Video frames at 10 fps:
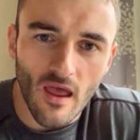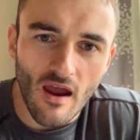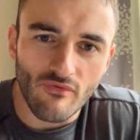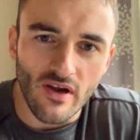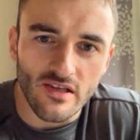
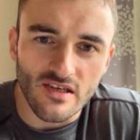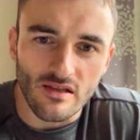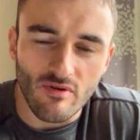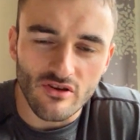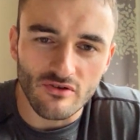everything inside
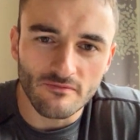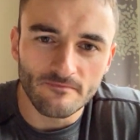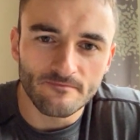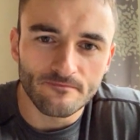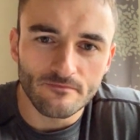the muscle,
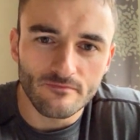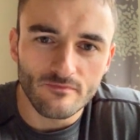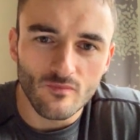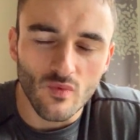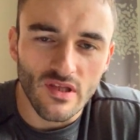
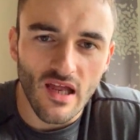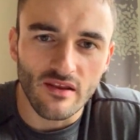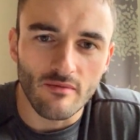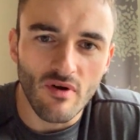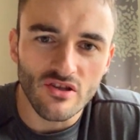but
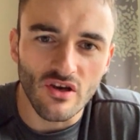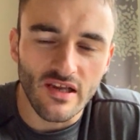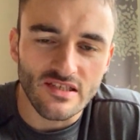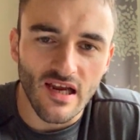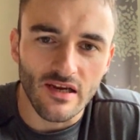then the muscle
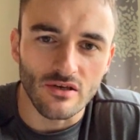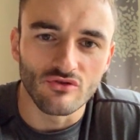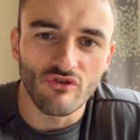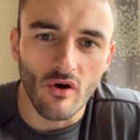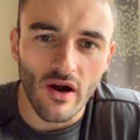inside can
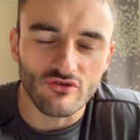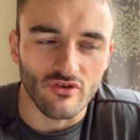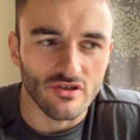grow extra.